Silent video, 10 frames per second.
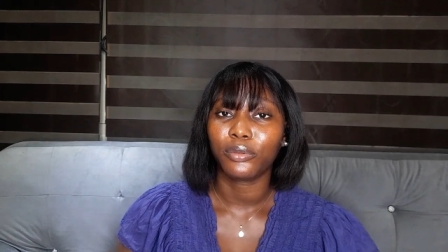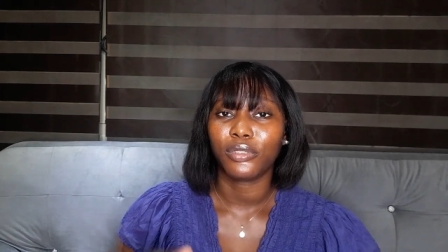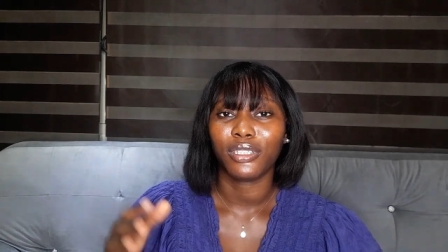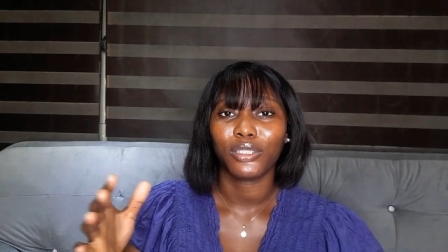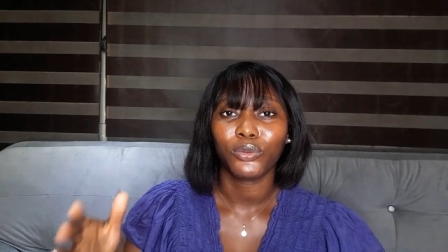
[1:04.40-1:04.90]
up
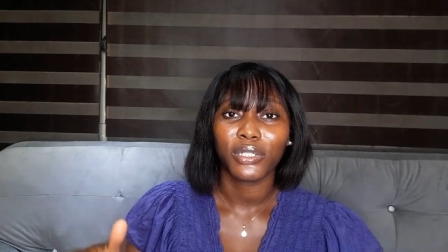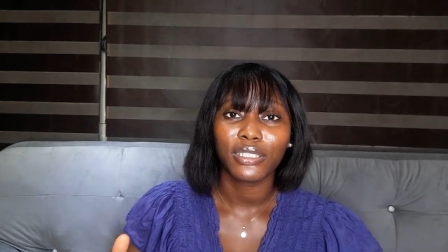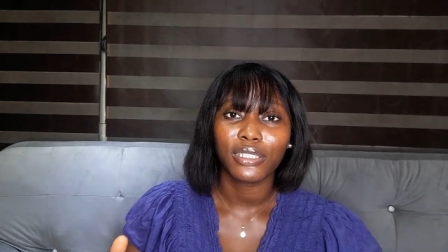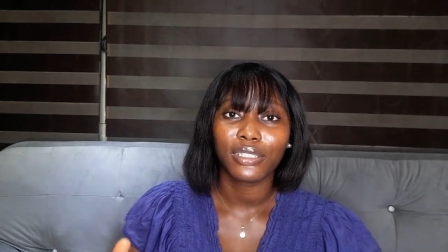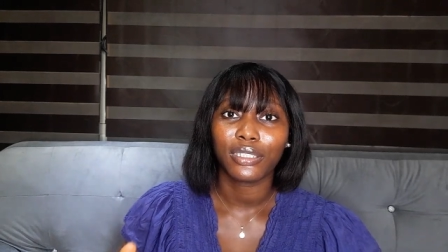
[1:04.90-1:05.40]
to their
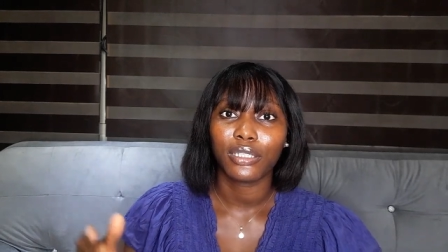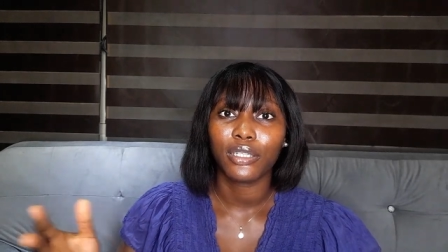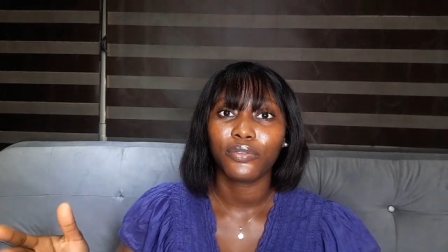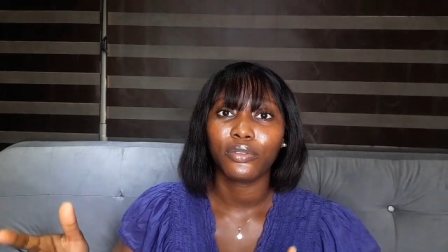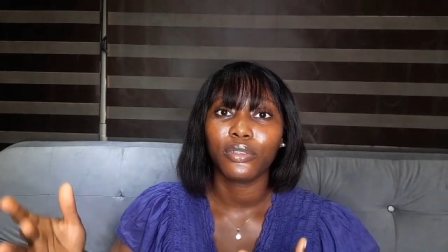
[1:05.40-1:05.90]
20s,
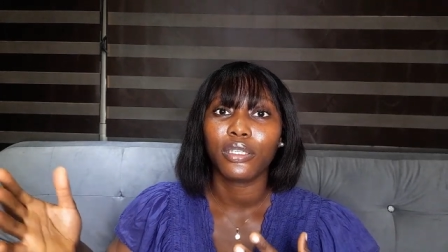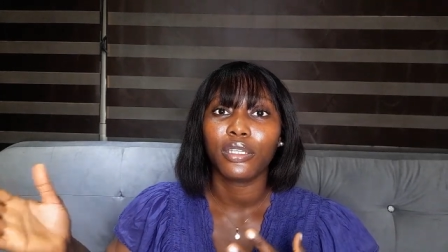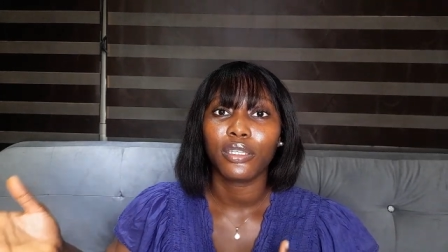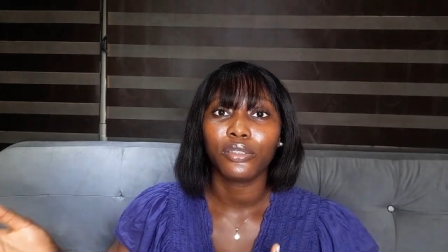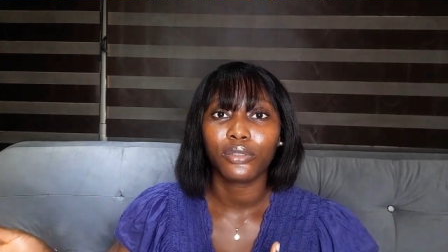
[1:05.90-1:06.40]
and even
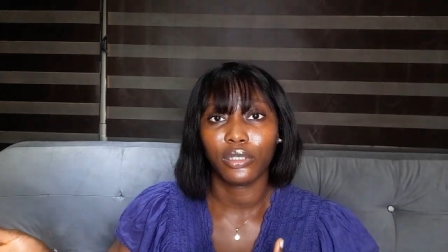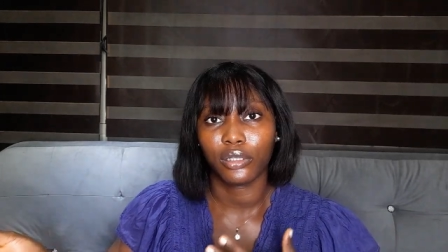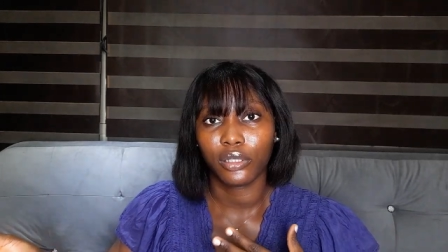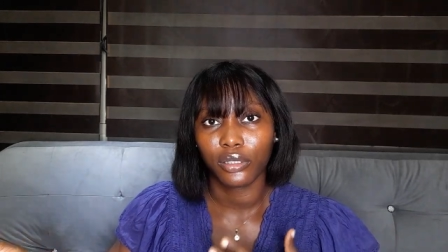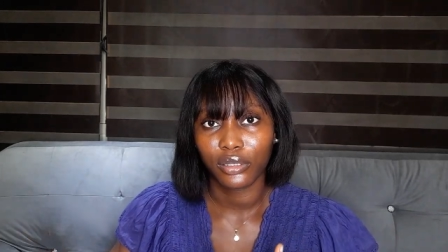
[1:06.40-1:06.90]
into
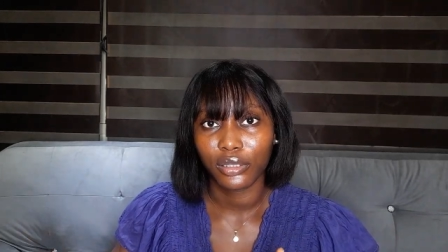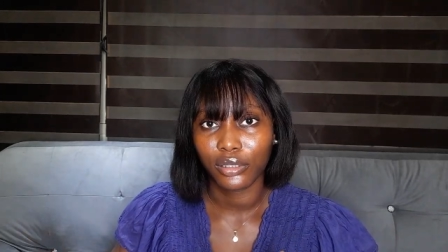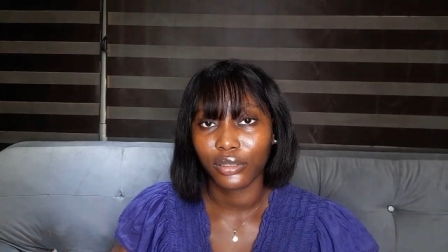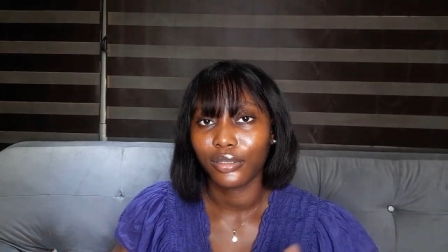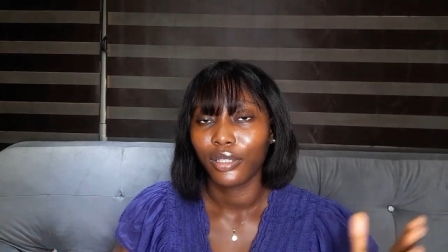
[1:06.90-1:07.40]
their
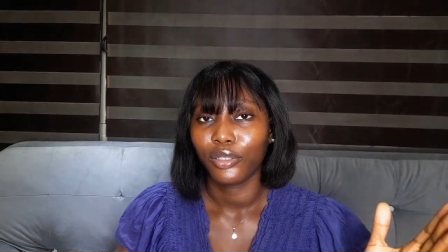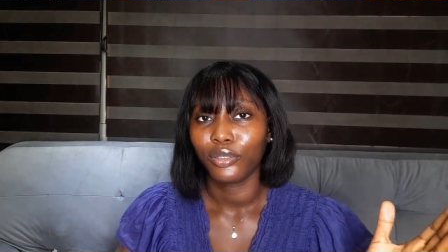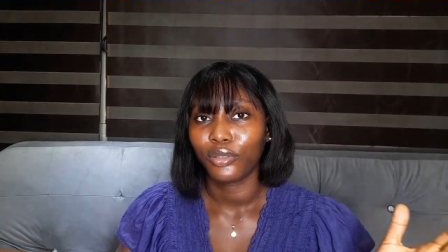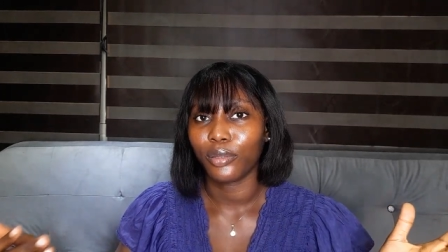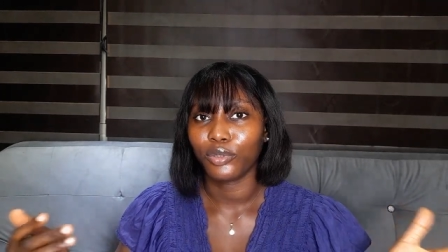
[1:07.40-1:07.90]
30s,
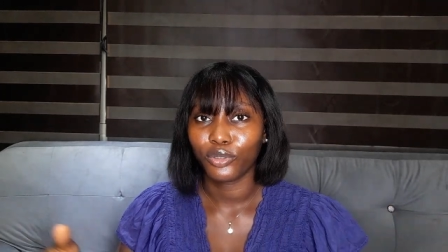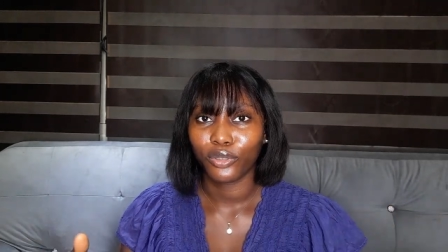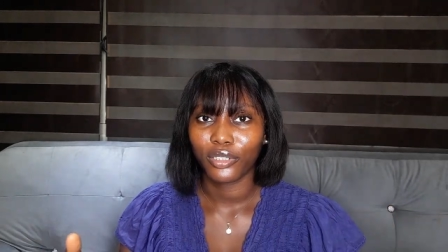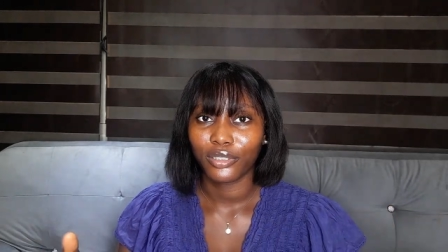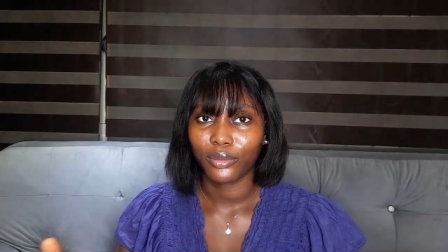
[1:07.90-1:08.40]
so I'm
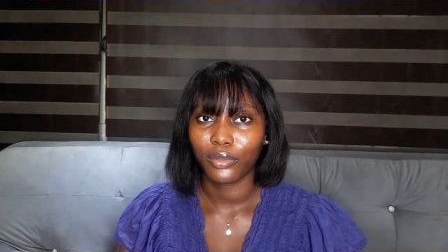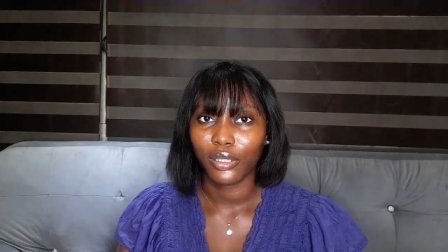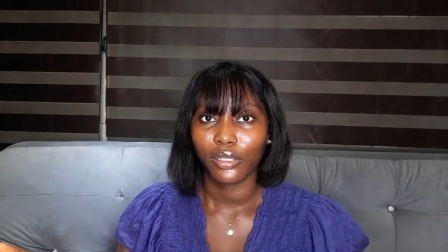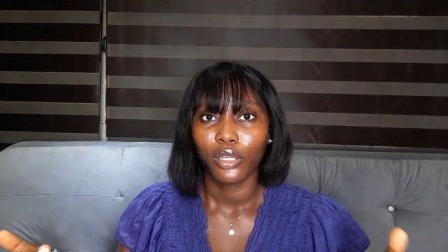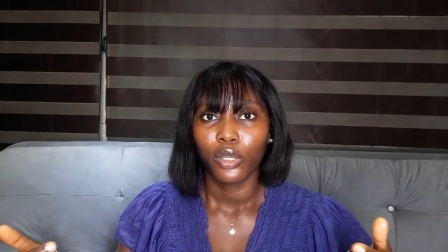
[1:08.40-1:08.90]
sure it's
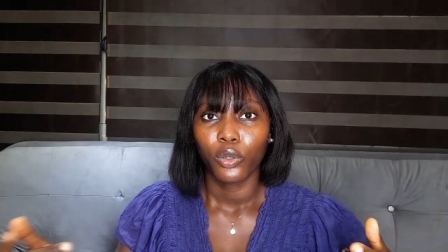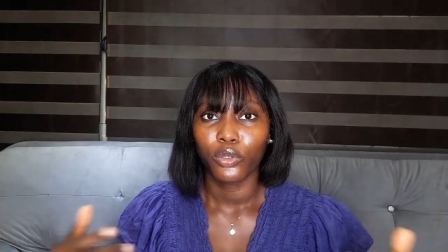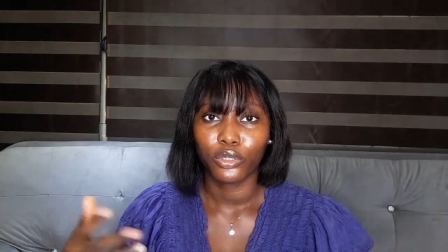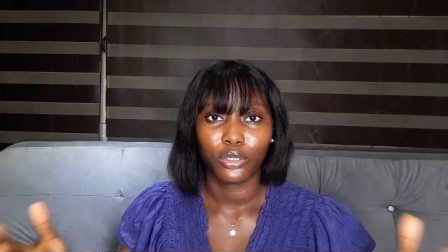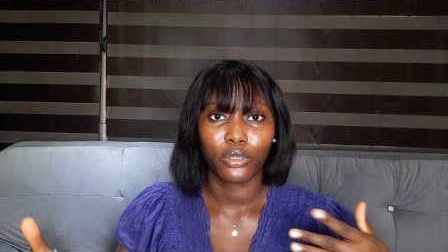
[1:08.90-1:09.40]
something
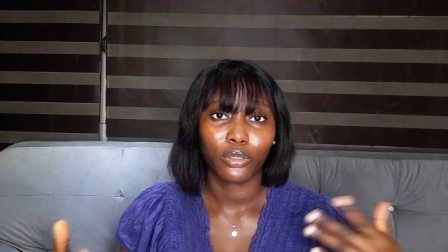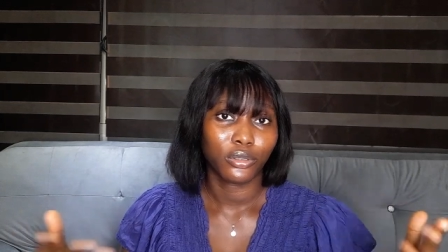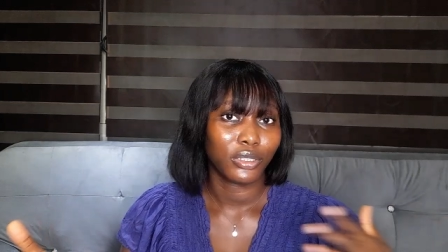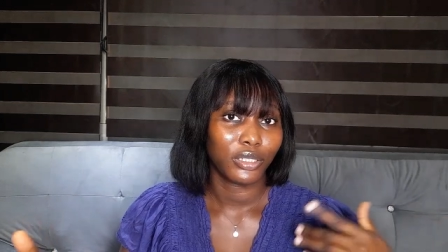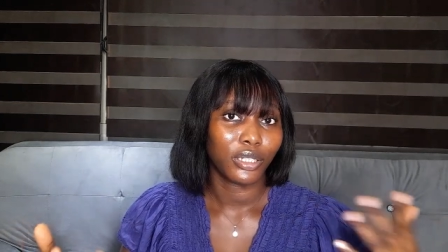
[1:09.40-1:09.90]
we should all
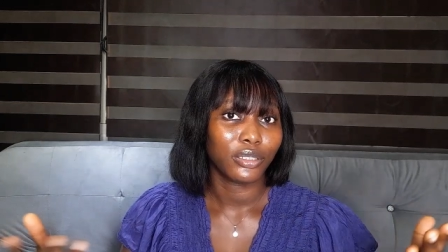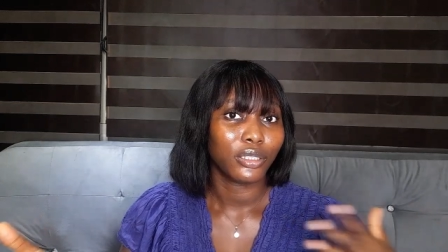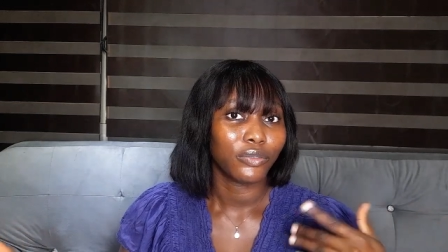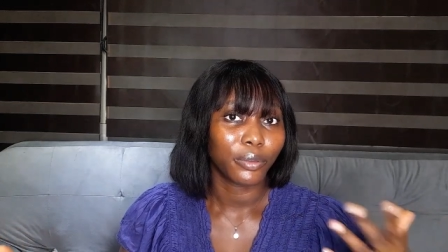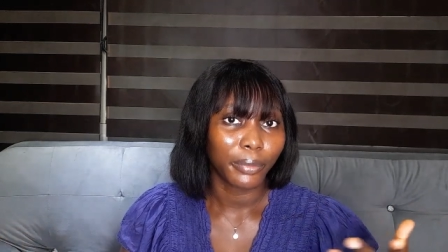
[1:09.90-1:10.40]
concern
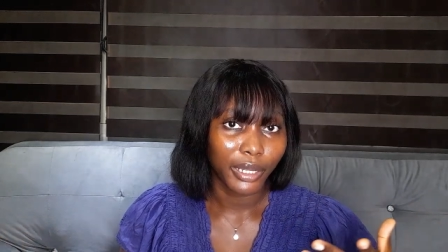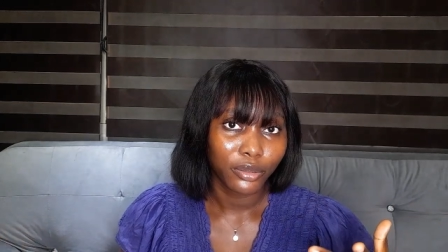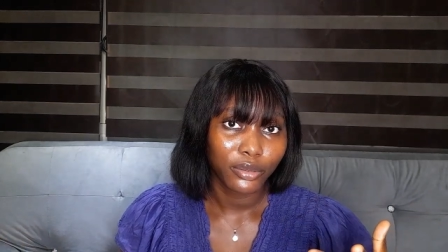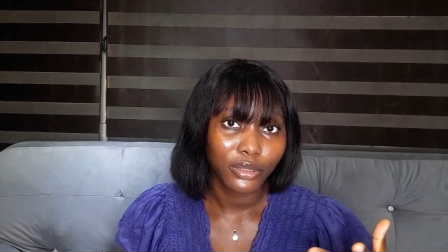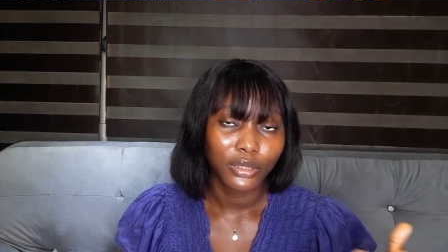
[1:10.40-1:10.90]
ourselves
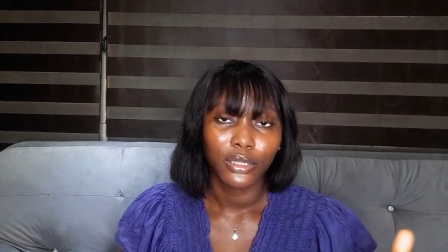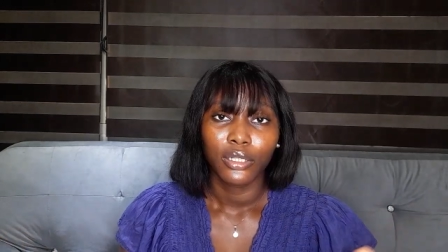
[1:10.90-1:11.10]
about,